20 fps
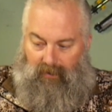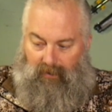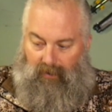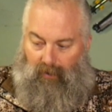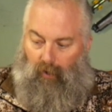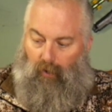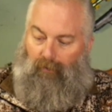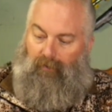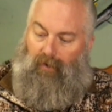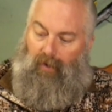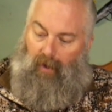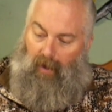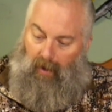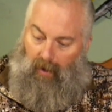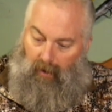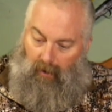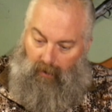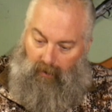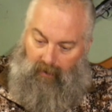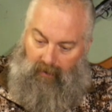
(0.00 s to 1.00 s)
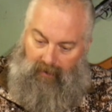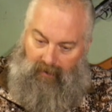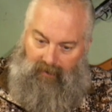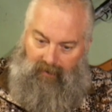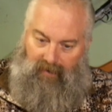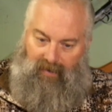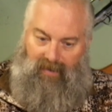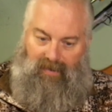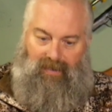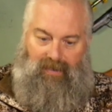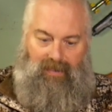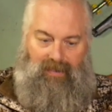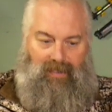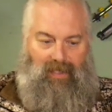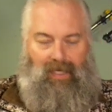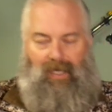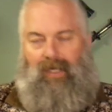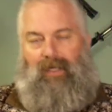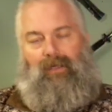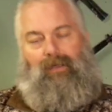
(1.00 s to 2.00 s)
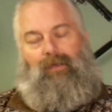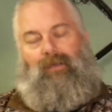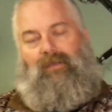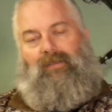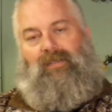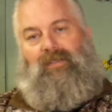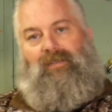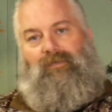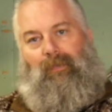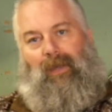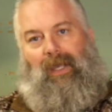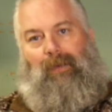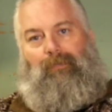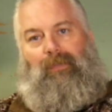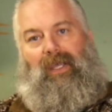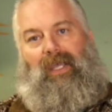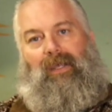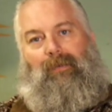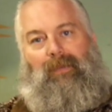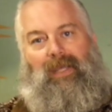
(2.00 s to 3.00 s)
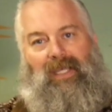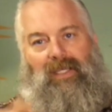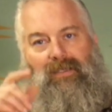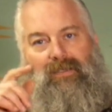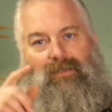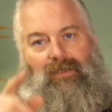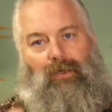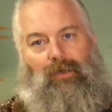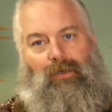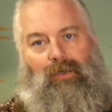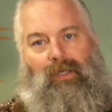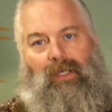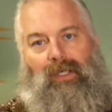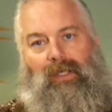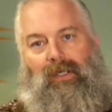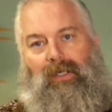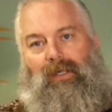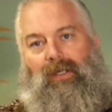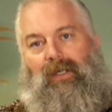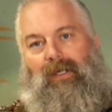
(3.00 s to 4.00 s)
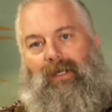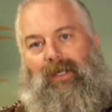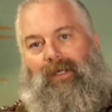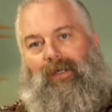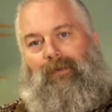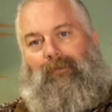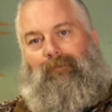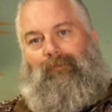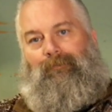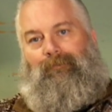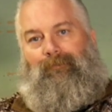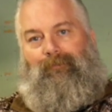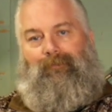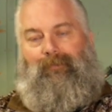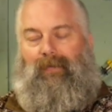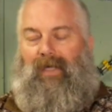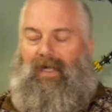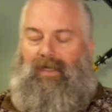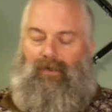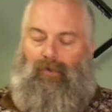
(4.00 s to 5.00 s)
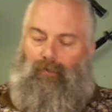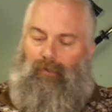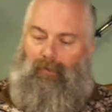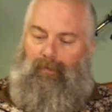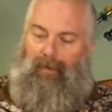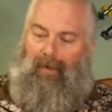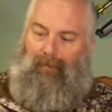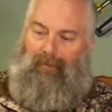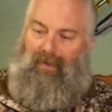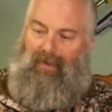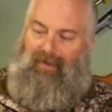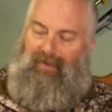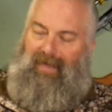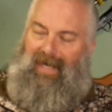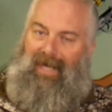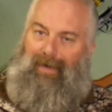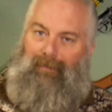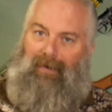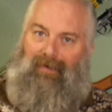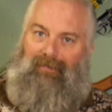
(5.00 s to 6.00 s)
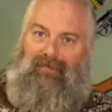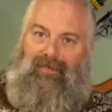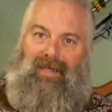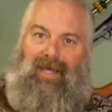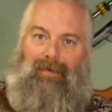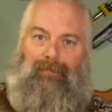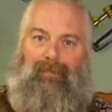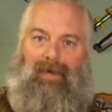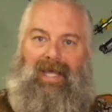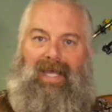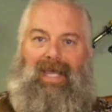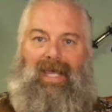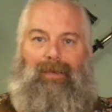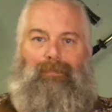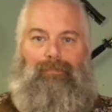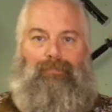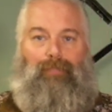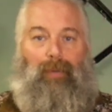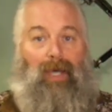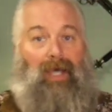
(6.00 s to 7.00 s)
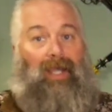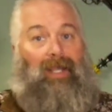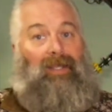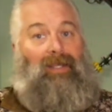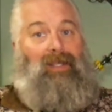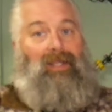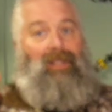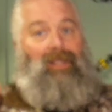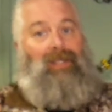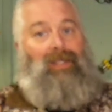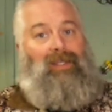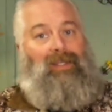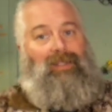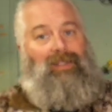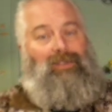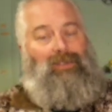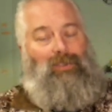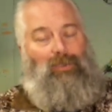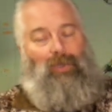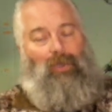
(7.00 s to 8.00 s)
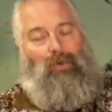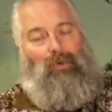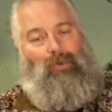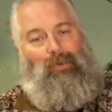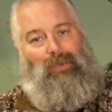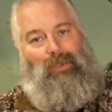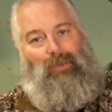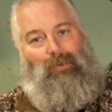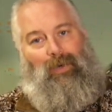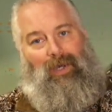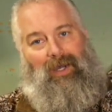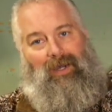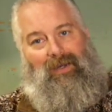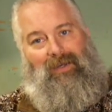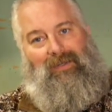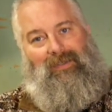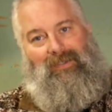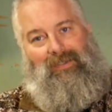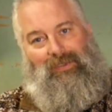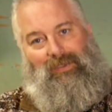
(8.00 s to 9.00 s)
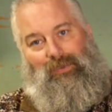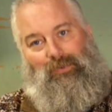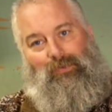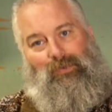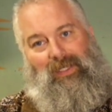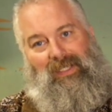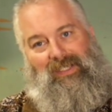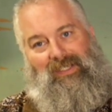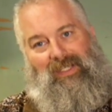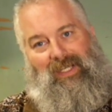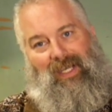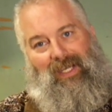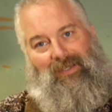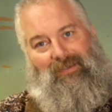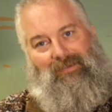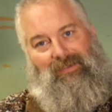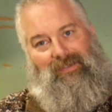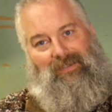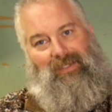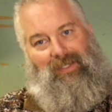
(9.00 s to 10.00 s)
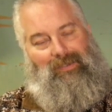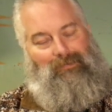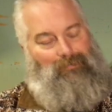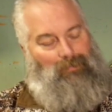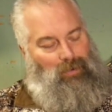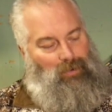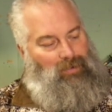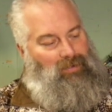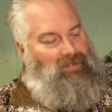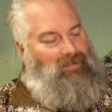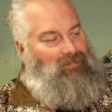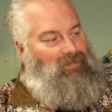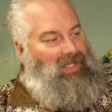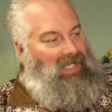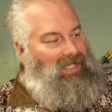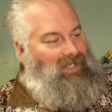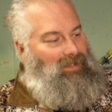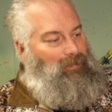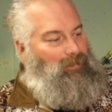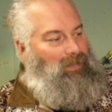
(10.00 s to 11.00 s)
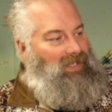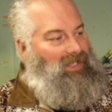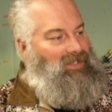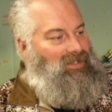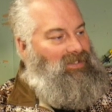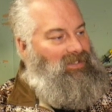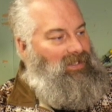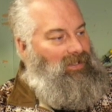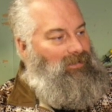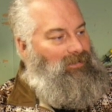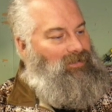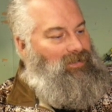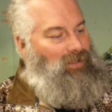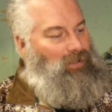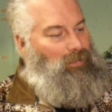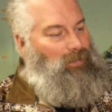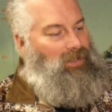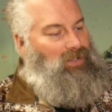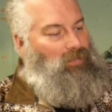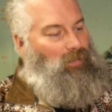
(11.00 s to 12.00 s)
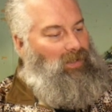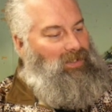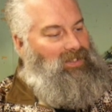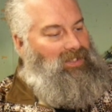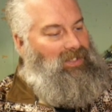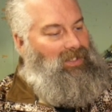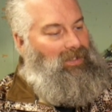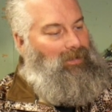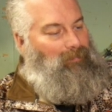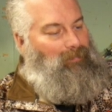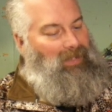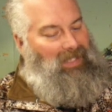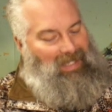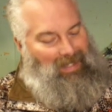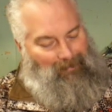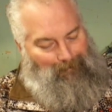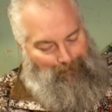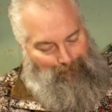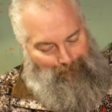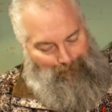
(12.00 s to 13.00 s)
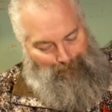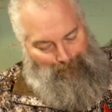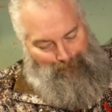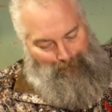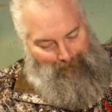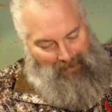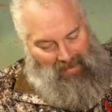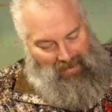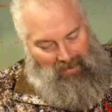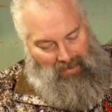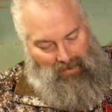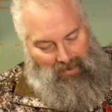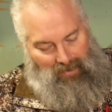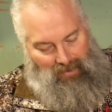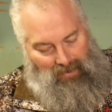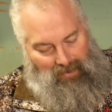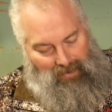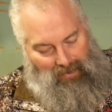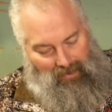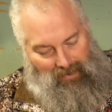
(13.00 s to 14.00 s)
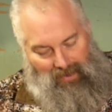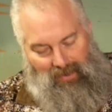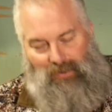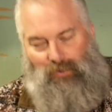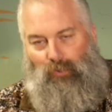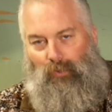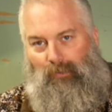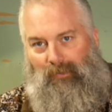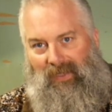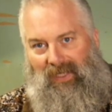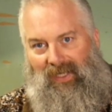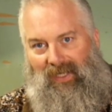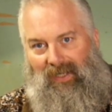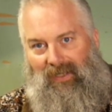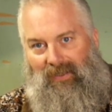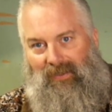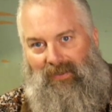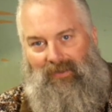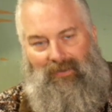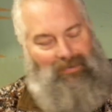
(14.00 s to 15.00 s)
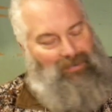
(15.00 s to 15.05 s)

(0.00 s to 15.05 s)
Overall, this is it. This is my pick, man. So, I don't remember your name off the top of my head, but you know who you are. You reached out and said, Moose, if you had to pick a CO2, which one's it going to be? This would be it.